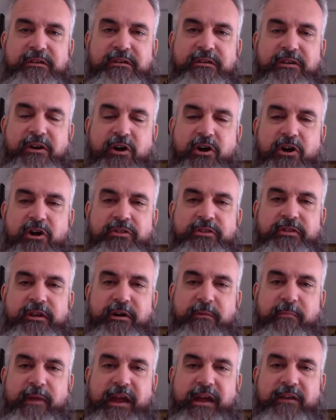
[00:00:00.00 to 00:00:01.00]
called that
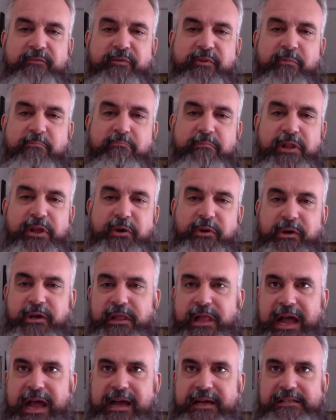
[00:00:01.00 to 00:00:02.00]
are made from blown
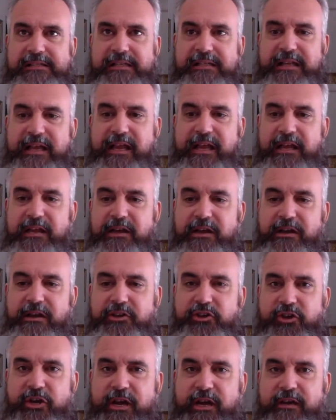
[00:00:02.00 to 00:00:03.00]
glass that they hang on a
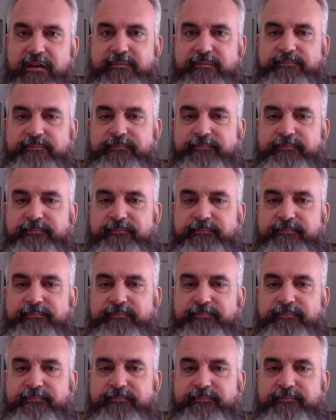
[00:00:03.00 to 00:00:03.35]
tree?